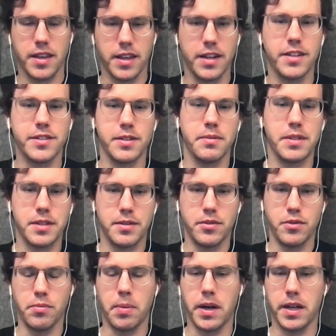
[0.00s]
Again, it's a, it's a
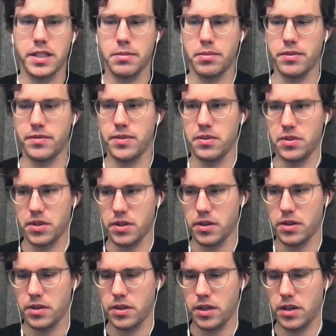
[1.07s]
new possible
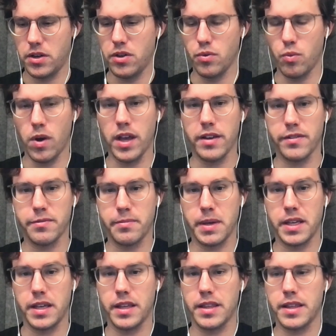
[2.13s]
future and a new way of
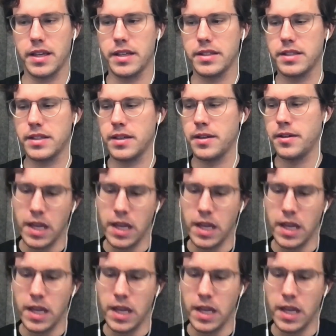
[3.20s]
making things.